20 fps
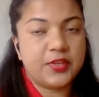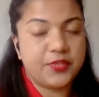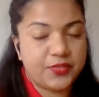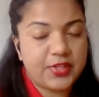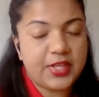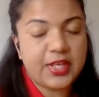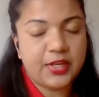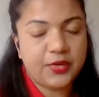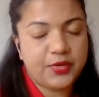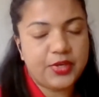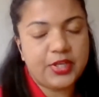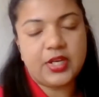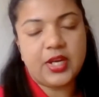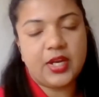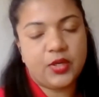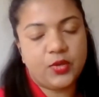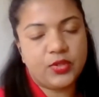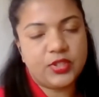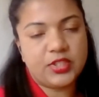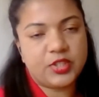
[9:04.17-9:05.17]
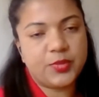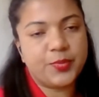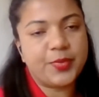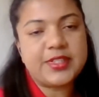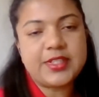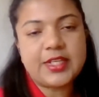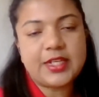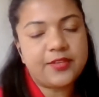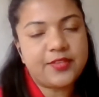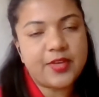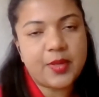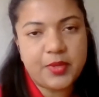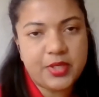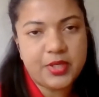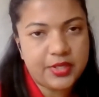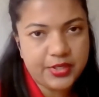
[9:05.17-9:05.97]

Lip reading: they're green card holders. So basically family